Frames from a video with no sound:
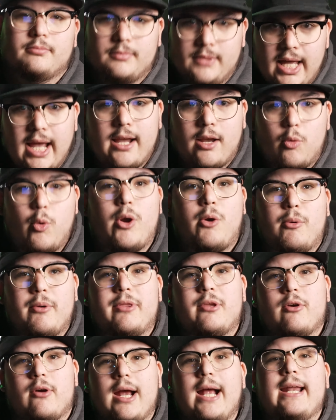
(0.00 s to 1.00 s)
Get quick with
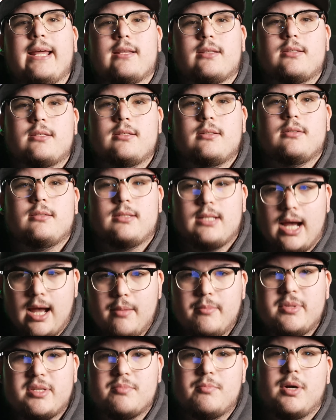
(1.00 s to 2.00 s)
your edits.
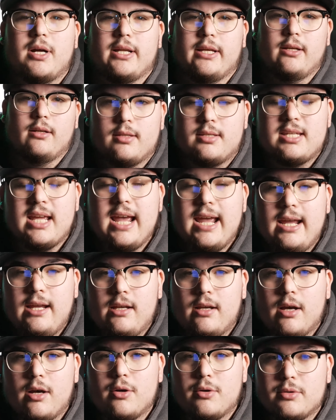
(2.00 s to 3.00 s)
Time is money. The saying
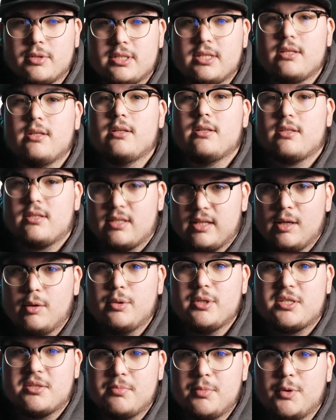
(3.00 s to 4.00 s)
goes, slow
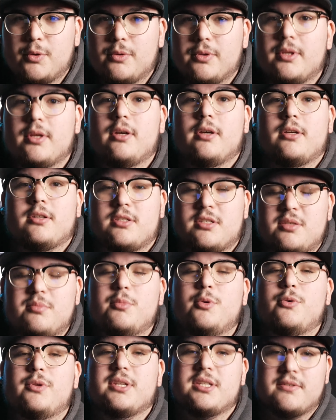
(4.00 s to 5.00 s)
is smooth,
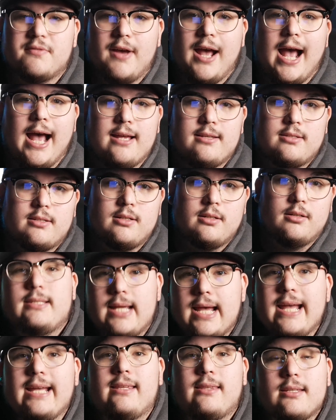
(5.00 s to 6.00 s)
smooth is fast.
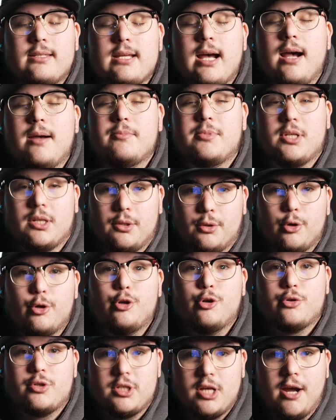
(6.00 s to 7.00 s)
Take the time to learn
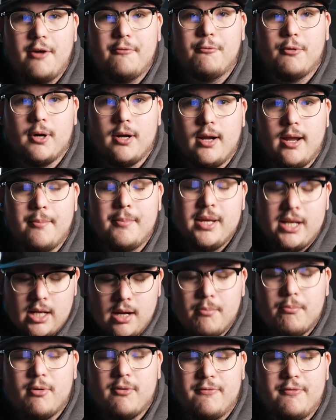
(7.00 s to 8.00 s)
your software and
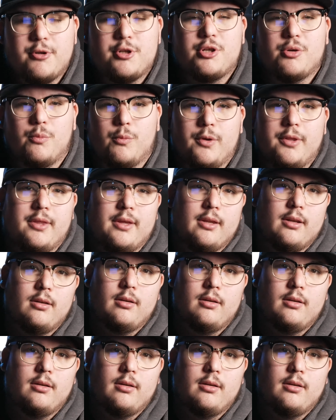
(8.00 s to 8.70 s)
become proficient with it.